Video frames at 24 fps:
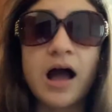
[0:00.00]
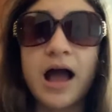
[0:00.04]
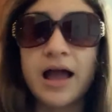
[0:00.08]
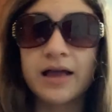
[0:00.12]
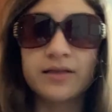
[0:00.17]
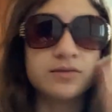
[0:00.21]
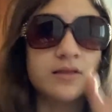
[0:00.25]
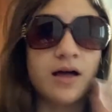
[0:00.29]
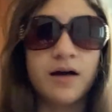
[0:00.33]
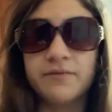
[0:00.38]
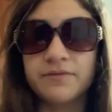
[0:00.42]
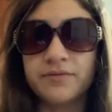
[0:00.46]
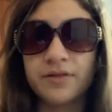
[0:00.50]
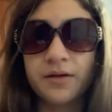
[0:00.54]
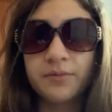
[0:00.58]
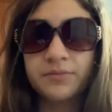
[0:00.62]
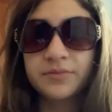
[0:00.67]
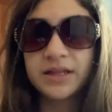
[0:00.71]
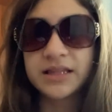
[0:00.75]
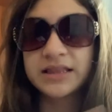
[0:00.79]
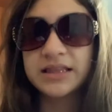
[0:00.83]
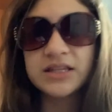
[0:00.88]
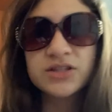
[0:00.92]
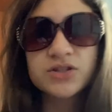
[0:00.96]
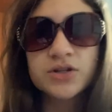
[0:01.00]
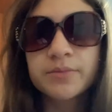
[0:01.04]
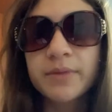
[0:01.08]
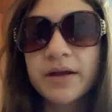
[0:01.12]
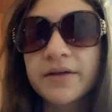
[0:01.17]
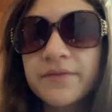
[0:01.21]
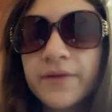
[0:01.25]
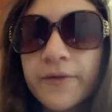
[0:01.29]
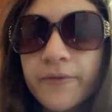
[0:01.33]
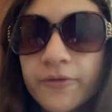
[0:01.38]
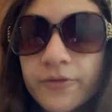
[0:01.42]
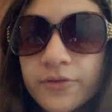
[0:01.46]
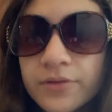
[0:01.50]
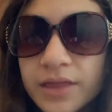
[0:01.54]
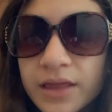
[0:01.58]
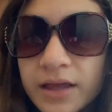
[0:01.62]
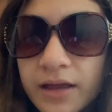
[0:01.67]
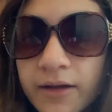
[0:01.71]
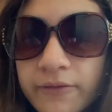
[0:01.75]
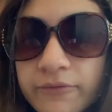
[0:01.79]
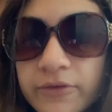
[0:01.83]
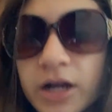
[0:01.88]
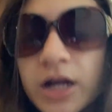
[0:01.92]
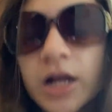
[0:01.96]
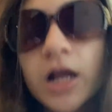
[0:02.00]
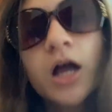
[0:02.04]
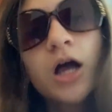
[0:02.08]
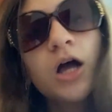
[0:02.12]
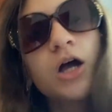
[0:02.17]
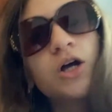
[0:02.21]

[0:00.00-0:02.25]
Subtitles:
love them. Like, these are my favorite thing ever.